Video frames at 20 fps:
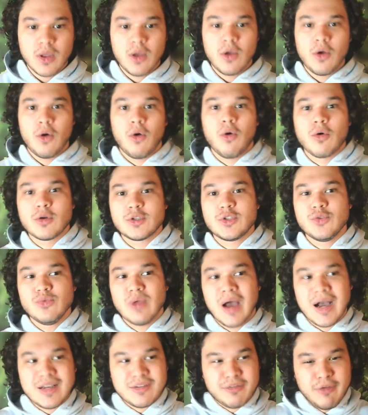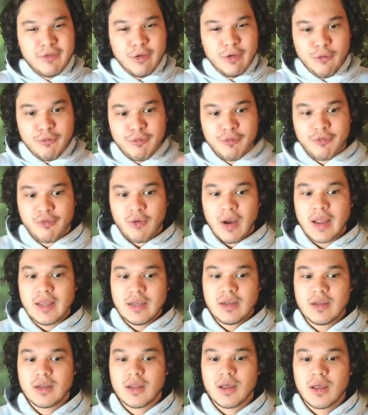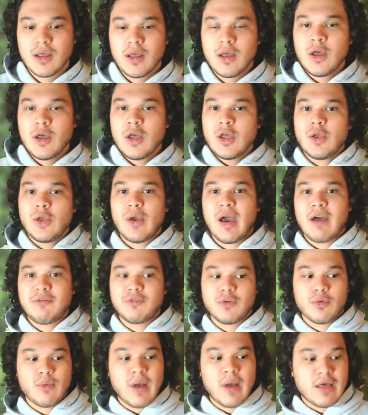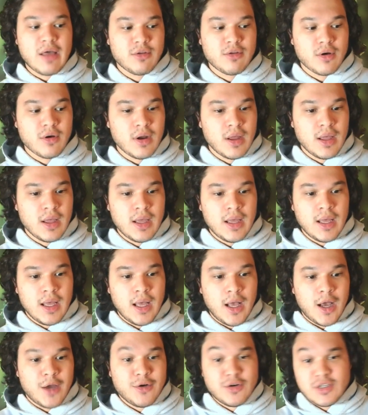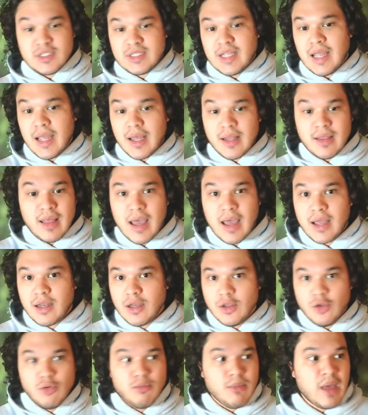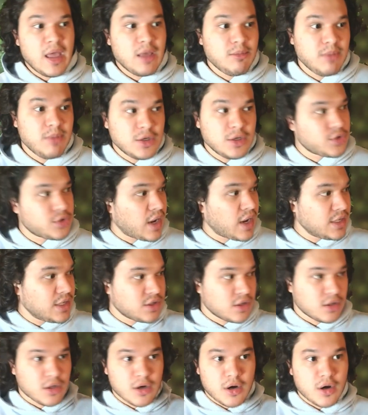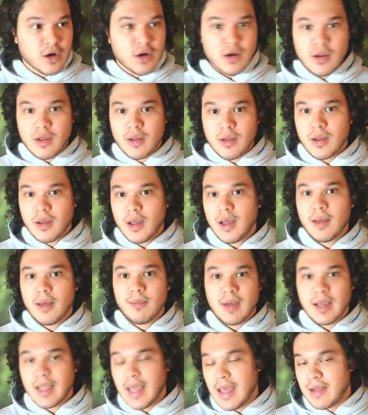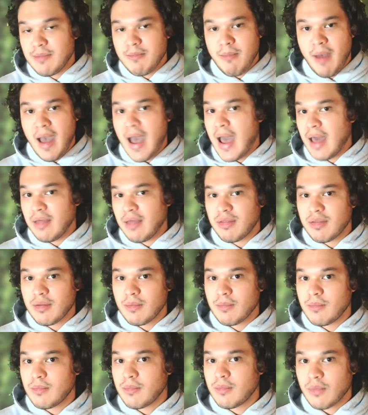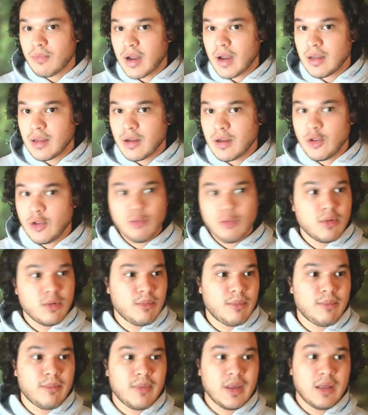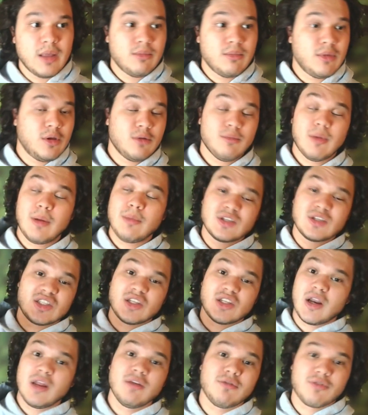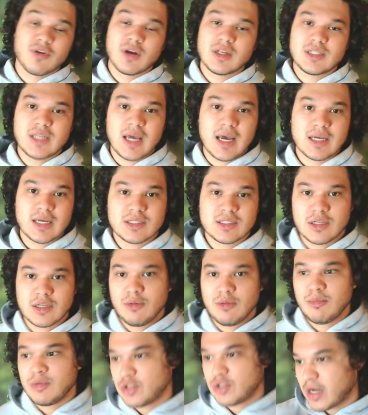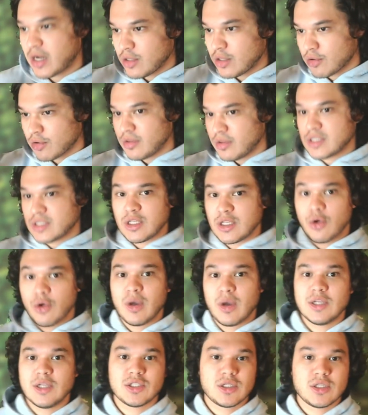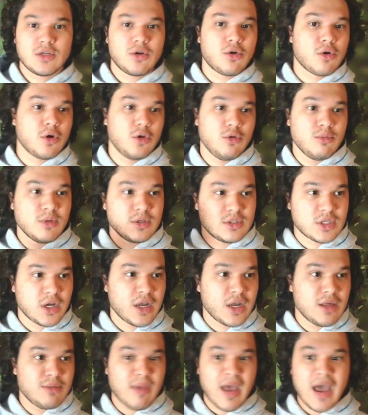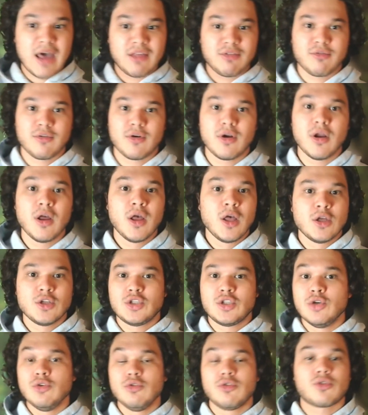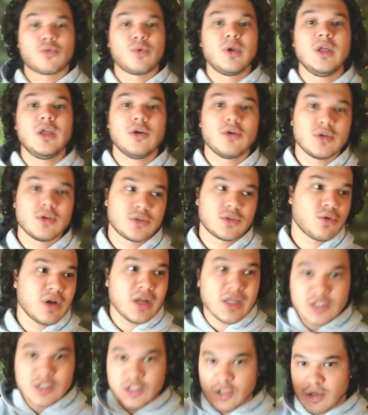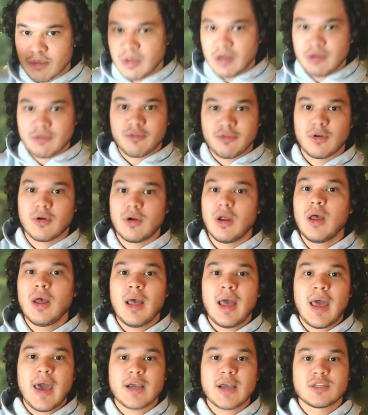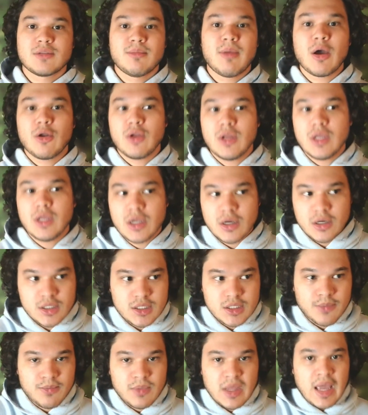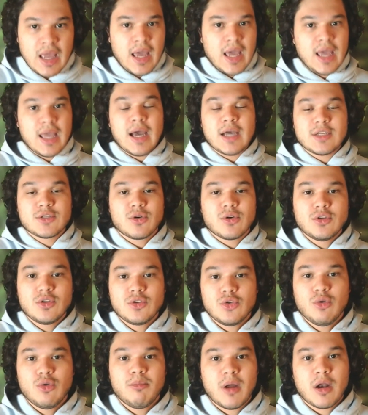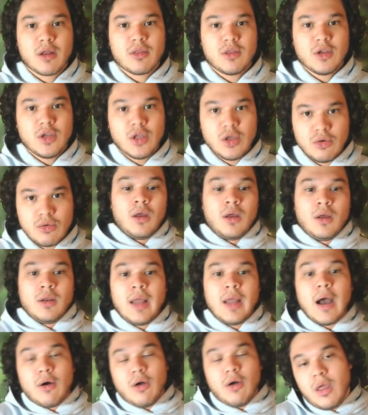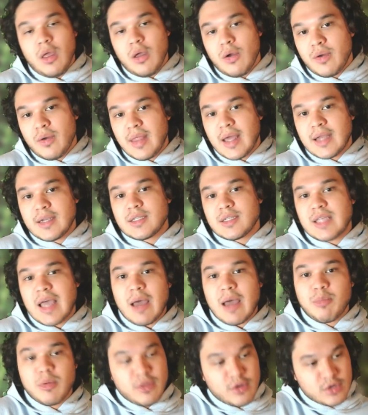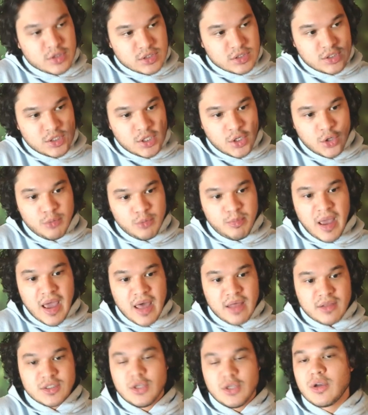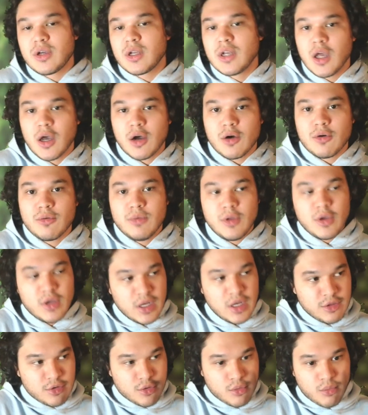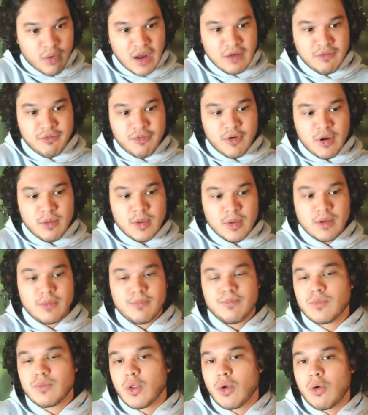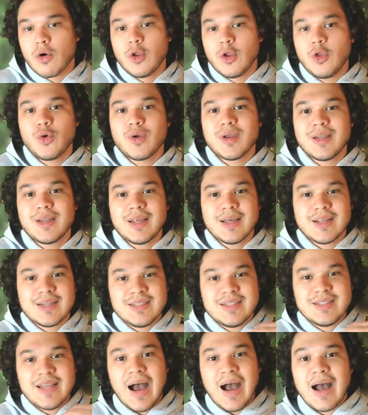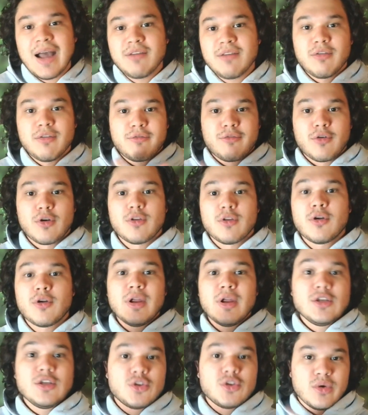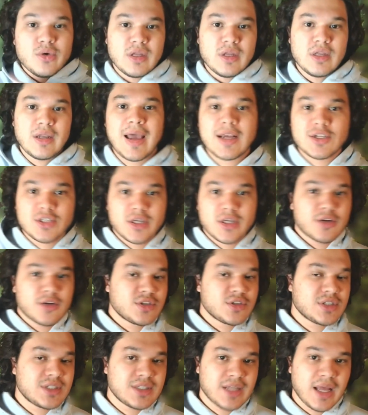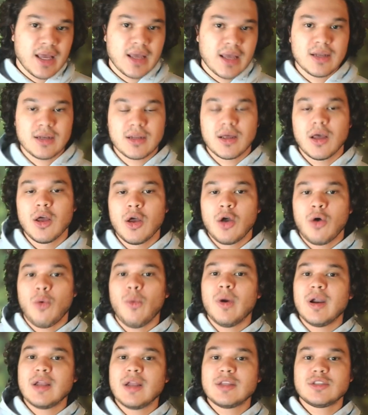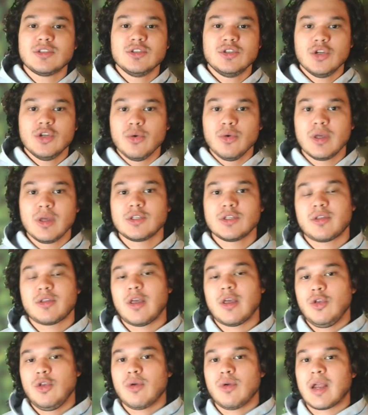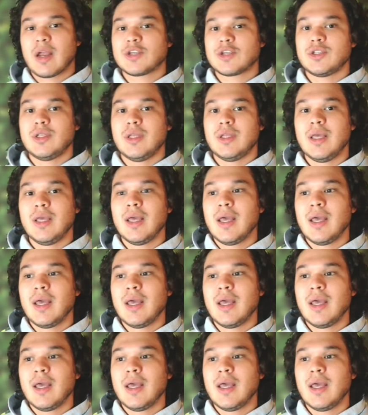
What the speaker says: or to not feel frightened, you have to rather understand that you may be trying to learn, again, math, right? You might be studying for a test and you've been trying to learn this equation, or you've been studying math for 2-3 years, or an instrument for X amount of years. AI is going to do it better than you. Now, when that does happen, there's 2 paths you can go. You can either run from it, or you can dive further into it and actually understand what it's doing so that you can actually